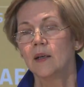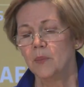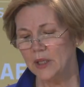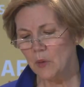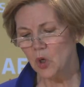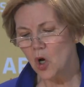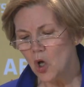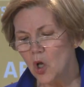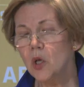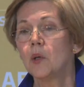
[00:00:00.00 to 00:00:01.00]
But they were
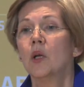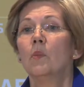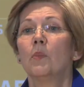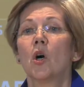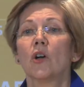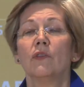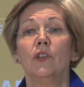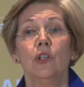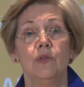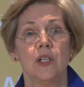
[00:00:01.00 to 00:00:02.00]
all part of
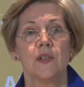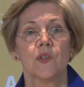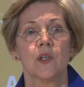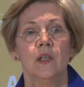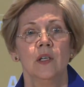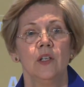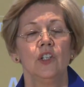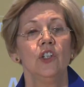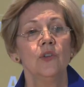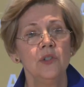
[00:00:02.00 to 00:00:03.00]
unions,
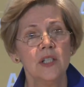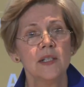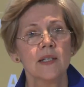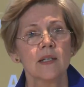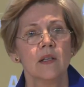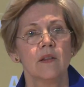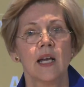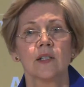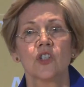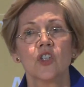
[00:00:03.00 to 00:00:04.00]
unions
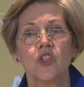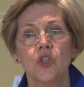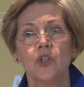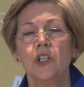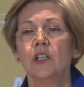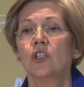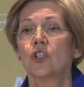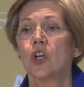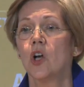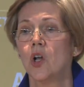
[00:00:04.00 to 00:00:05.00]
that stood
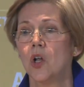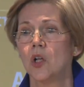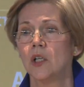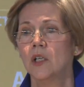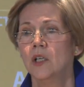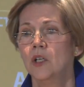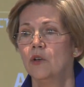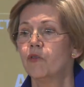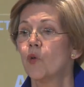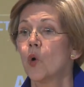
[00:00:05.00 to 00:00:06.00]
tall
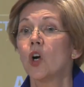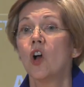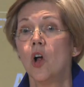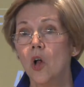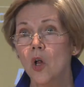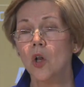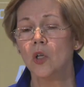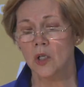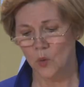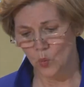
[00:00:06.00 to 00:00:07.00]
for
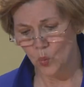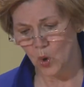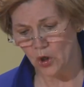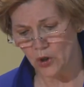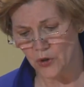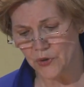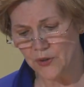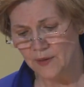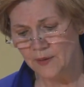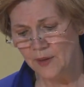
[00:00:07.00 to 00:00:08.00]
all
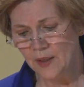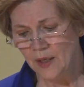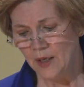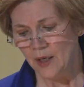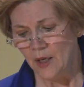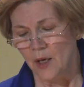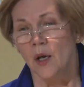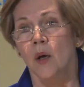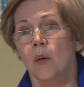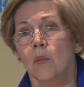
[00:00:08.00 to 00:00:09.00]
workers.
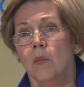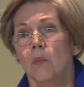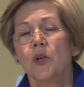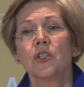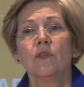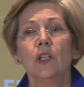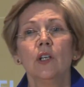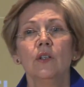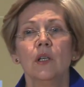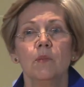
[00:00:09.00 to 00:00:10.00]
Most of the
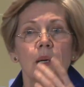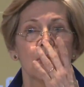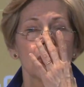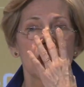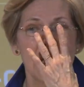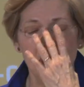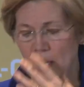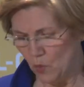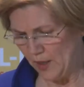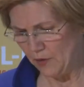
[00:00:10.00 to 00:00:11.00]
union members I
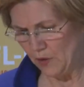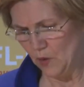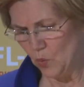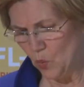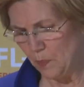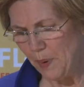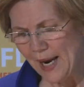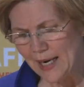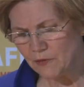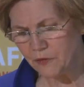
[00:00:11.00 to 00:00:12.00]
met with were
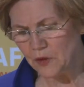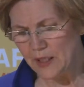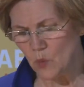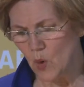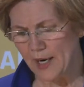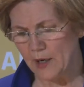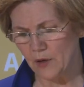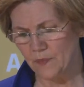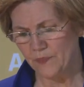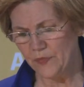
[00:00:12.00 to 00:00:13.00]
painfully
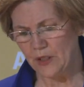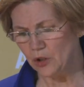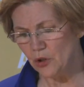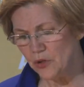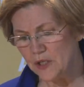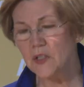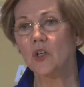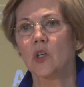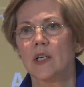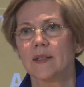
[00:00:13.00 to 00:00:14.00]
aware that unions
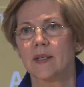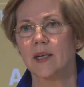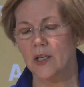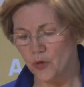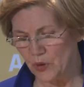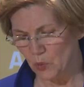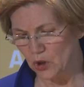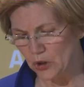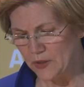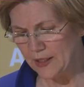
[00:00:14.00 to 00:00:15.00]
across the country were
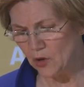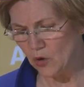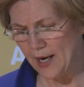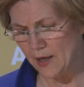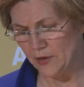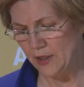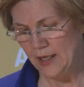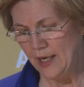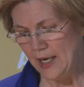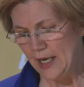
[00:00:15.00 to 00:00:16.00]
losing ground,
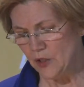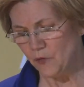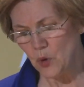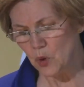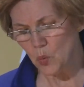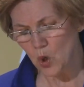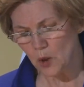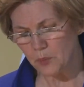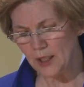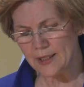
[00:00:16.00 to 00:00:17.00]
as fewer
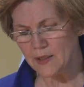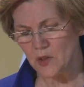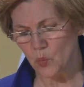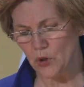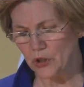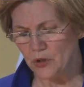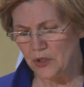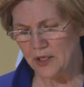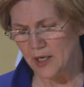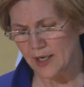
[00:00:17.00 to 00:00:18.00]
workplaces were
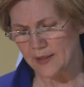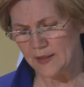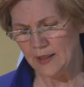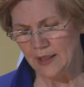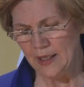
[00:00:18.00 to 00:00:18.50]
unionized.